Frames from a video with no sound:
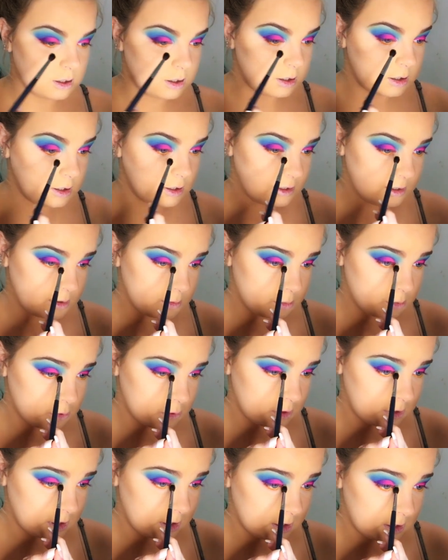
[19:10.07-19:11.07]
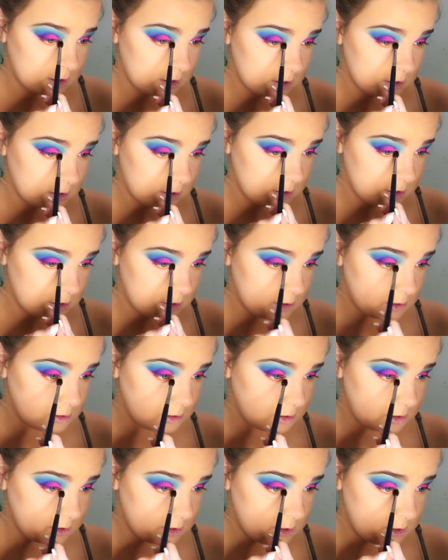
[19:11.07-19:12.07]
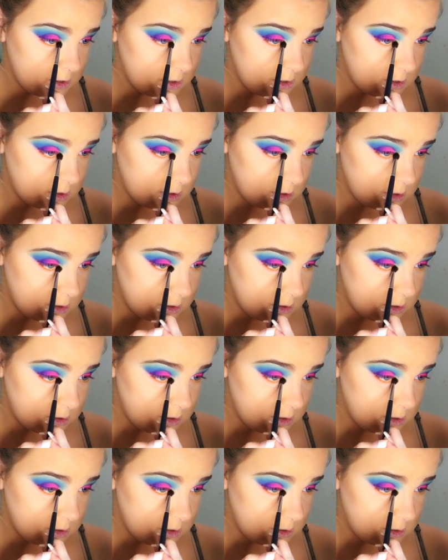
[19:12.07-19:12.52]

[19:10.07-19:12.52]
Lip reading: And put that in the